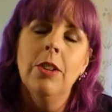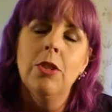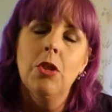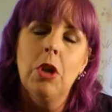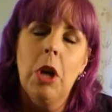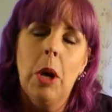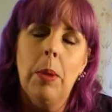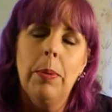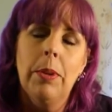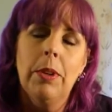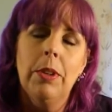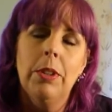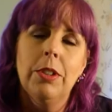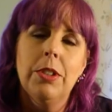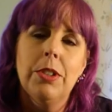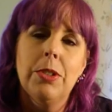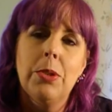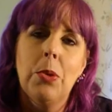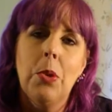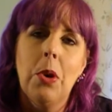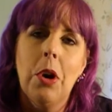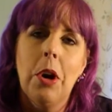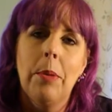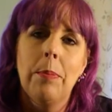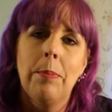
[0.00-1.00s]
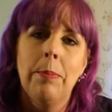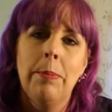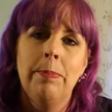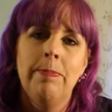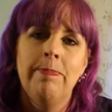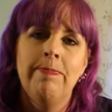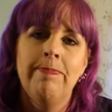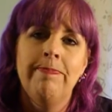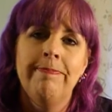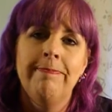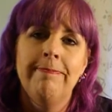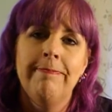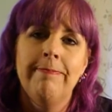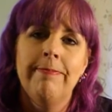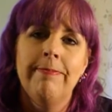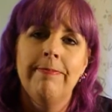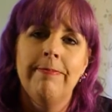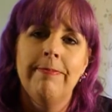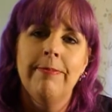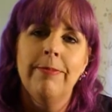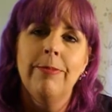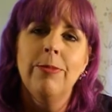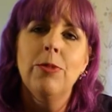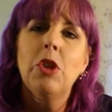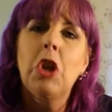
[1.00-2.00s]
tropical storm.
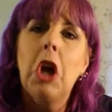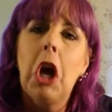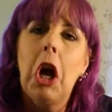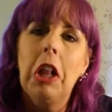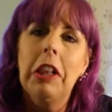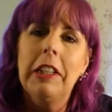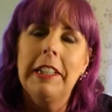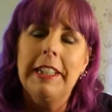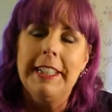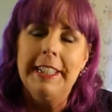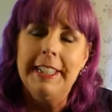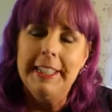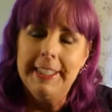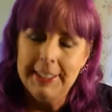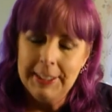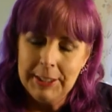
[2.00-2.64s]
Dolly